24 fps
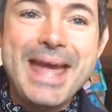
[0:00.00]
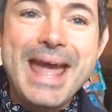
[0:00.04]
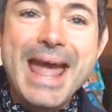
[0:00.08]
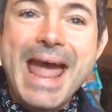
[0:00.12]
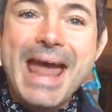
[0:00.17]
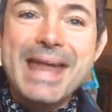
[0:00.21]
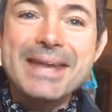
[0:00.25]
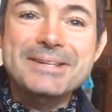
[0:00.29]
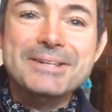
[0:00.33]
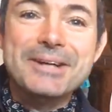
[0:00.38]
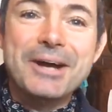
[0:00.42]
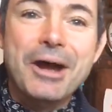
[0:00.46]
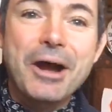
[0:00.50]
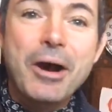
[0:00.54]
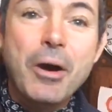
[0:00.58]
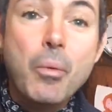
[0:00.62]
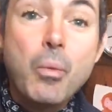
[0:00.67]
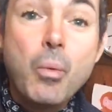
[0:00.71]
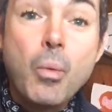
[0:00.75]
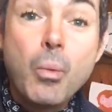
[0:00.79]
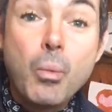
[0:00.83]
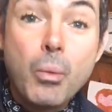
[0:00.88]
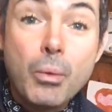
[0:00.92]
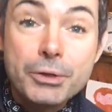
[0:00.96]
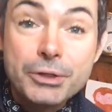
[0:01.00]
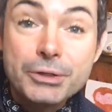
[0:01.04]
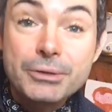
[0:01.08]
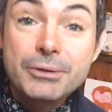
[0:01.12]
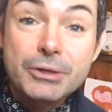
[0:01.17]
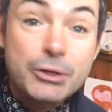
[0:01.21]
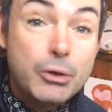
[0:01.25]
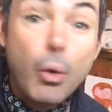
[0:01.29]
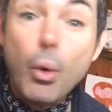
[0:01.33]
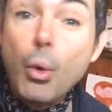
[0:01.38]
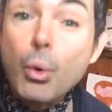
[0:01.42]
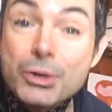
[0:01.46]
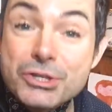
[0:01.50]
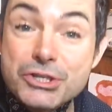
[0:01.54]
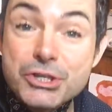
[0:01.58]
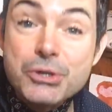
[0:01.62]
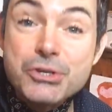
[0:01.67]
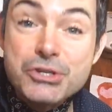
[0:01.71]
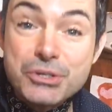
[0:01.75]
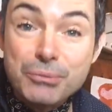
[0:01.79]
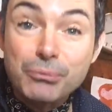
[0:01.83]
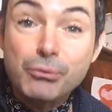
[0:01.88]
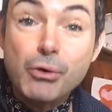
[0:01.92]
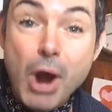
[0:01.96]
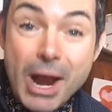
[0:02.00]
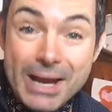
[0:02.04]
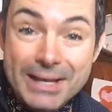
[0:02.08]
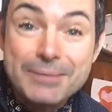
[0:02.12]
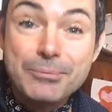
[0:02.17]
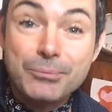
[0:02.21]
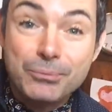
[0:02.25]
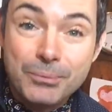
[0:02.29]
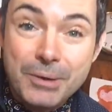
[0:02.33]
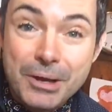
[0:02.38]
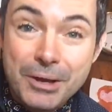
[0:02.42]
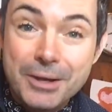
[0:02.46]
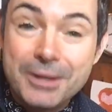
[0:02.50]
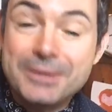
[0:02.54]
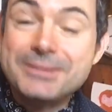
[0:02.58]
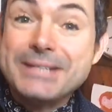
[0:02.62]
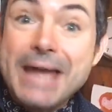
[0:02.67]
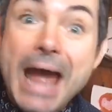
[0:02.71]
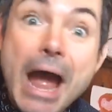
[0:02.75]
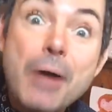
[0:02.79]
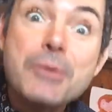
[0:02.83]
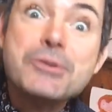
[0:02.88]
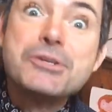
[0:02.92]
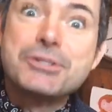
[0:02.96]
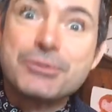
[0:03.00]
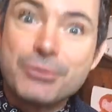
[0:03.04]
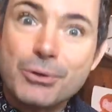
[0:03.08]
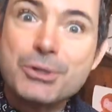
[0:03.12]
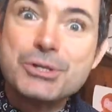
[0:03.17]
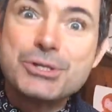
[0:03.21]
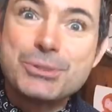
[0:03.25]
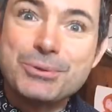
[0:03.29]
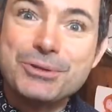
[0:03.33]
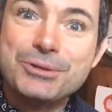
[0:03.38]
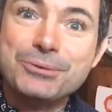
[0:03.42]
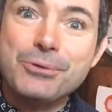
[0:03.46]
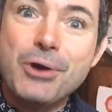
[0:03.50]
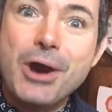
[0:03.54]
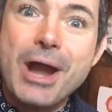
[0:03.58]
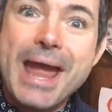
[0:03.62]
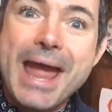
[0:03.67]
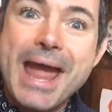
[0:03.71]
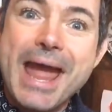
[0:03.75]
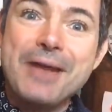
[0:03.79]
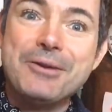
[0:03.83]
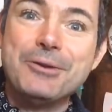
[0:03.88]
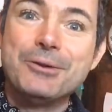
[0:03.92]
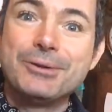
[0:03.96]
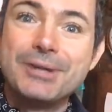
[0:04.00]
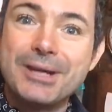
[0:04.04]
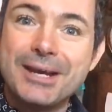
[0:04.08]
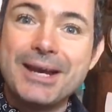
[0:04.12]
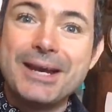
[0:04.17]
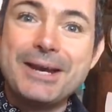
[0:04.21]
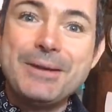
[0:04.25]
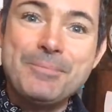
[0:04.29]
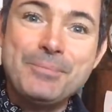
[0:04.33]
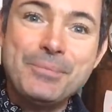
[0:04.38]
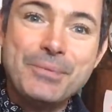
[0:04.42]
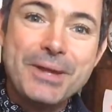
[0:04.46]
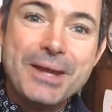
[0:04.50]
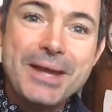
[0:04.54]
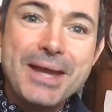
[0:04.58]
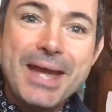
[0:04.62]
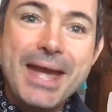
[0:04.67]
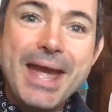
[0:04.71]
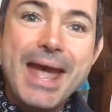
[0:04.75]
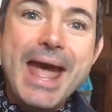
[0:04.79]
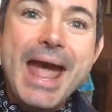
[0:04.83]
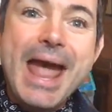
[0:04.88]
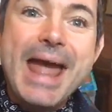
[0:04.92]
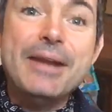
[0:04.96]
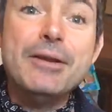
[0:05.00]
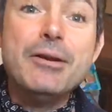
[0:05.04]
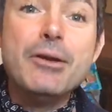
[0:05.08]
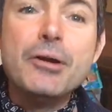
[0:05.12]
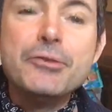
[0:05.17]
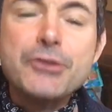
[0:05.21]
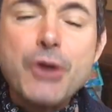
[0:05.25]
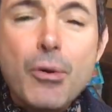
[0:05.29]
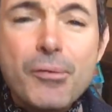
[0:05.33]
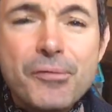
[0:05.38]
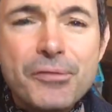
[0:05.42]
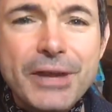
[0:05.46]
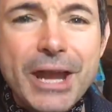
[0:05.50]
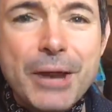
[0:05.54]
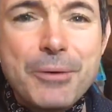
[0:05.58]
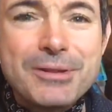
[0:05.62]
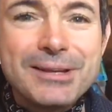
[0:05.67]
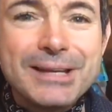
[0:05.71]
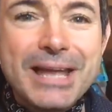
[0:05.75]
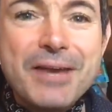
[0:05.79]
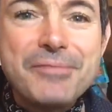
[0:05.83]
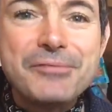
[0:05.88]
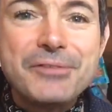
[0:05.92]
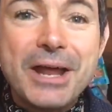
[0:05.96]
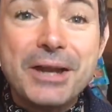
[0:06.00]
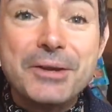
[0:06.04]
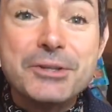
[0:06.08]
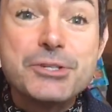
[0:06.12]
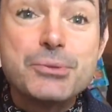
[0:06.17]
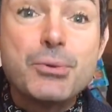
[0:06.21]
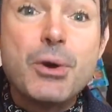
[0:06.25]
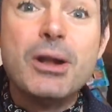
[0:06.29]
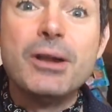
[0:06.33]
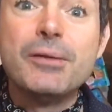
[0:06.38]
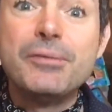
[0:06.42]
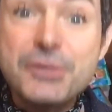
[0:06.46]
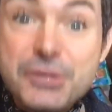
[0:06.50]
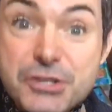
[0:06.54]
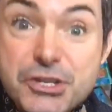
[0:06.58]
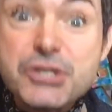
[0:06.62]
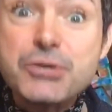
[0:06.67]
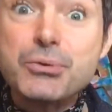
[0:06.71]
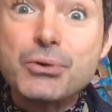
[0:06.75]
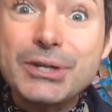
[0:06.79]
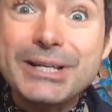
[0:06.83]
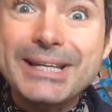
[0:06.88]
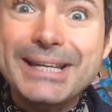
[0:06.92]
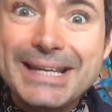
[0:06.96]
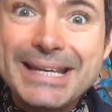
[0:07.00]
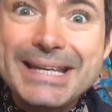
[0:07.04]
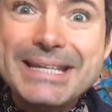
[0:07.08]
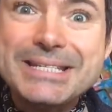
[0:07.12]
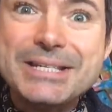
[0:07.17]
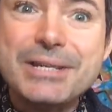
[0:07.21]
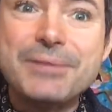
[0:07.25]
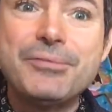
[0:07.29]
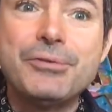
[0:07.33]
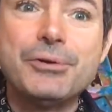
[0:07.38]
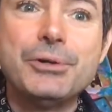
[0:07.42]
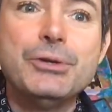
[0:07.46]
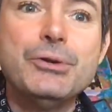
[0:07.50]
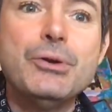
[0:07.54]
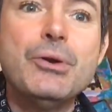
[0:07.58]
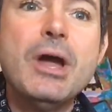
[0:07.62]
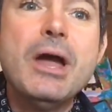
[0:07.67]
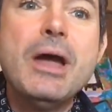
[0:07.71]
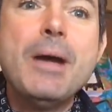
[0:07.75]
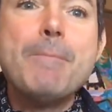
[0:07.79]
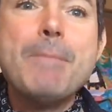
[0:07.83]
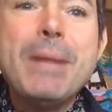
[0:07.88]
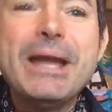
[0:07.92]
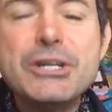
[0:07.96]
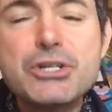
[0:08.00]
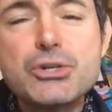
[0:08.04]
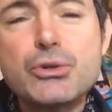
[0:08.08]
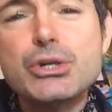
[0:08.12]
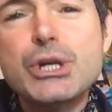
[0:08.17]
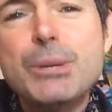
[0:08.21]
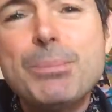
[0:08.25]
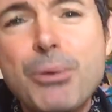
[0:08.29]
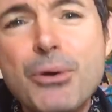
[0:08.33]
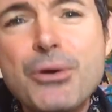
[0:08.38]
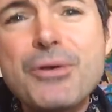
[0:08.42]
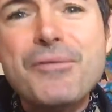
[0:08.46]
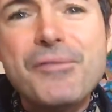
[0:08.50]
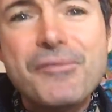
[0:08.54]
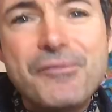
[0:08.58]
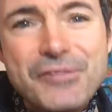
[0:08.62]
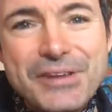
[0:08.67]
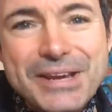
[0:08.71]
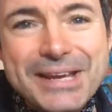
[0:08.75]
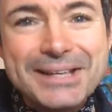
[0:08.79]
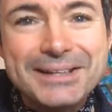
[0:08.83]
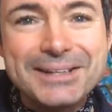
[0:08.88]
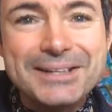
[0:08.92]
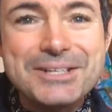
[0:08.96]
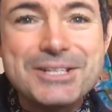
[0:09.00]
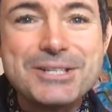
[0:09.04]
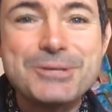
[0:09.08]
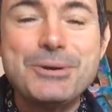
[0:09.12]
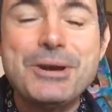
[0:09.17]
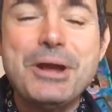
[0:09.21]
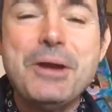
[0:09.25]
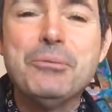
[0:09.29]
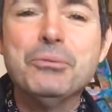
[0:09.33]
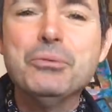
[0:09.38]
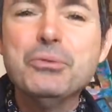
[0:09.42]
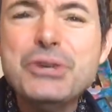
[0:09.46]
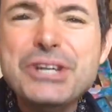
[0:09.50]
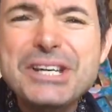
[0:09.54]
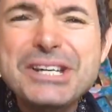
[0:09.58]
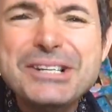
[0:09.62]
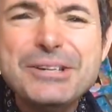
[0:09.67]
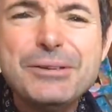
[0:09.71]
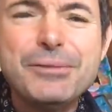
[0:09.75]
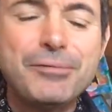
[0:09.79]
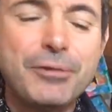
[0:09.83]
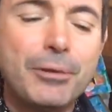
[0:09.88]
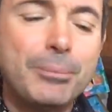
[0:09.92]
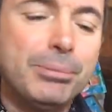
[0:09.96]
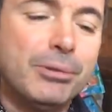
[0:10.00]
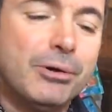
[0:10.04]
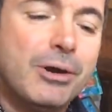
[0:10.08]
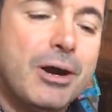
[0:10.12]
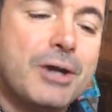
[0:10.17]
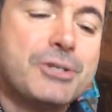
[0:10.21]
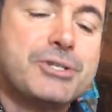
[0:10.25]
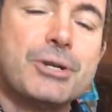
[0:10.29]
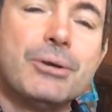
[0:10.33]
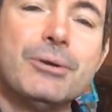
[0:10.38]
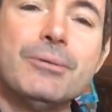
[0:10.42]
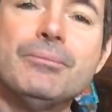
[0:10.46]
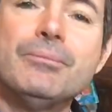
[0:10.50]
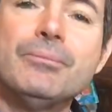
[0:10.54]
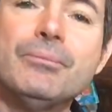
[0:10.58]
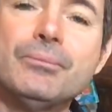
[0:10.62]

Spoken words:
And you're always using right downstrokes with the right hand, okay? And don't forget with the left hand as well. If this is really easy for you, make sure you're putting feel into it and real vibrato.